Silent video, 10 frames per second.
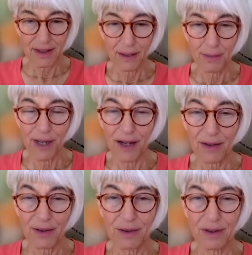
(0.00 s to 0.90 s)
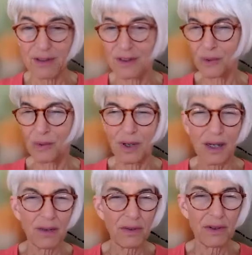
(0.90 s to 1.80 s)
about
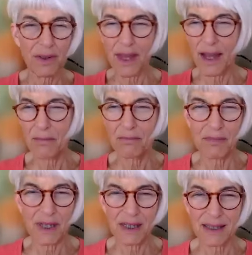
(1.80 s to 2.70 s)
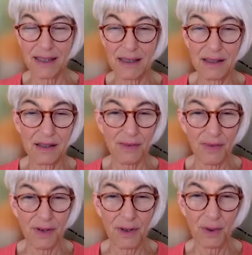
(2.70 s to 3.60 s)
whatever that mix is
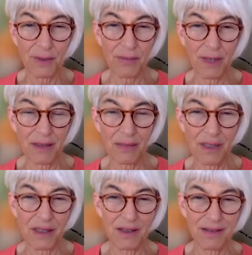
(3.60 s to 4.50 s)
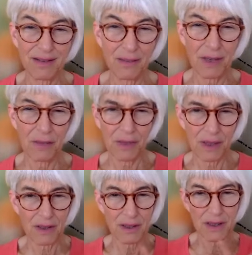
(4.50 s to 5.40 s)
for you. It might be it might
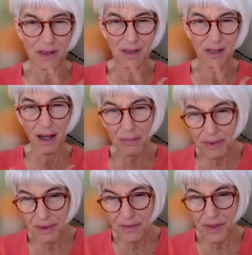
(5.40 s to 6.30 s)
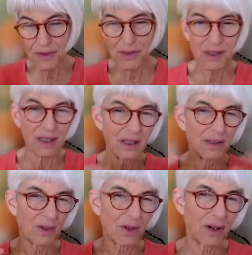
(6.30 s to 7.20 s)
be just a couple of those
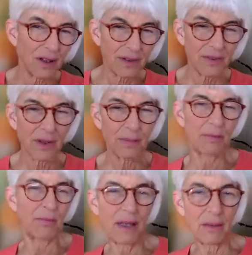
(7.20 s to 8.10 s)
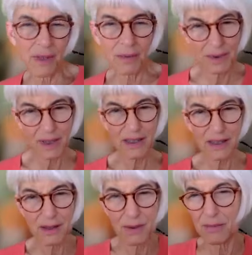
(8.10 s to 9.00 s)
things or all of them. It might be
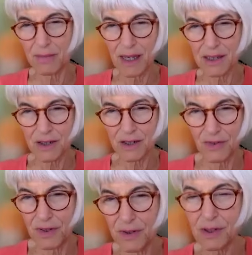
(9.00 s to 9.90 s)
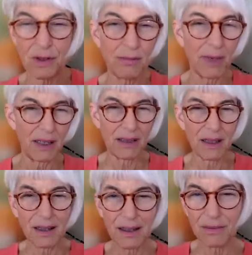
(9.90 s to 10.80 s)
related to an imagined future. It might
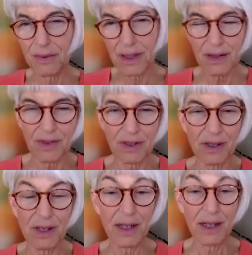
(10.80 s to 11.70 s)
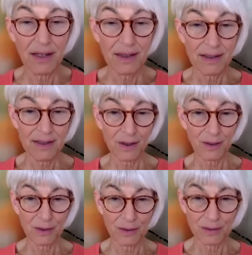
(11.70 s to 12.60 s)
not. Whatever
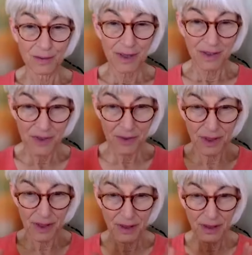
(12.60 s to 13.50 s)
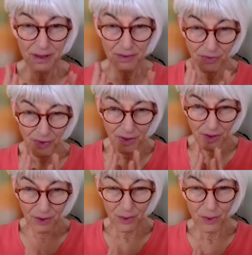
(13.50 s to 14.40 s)
so, whatever's going on for
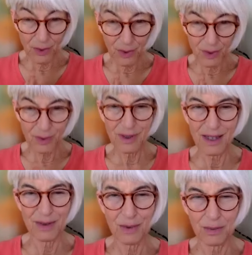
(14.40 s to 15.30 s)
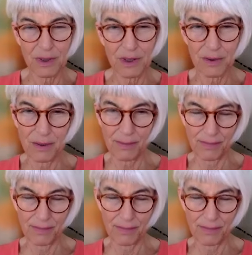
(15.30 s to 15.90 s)
you, that's what we'll do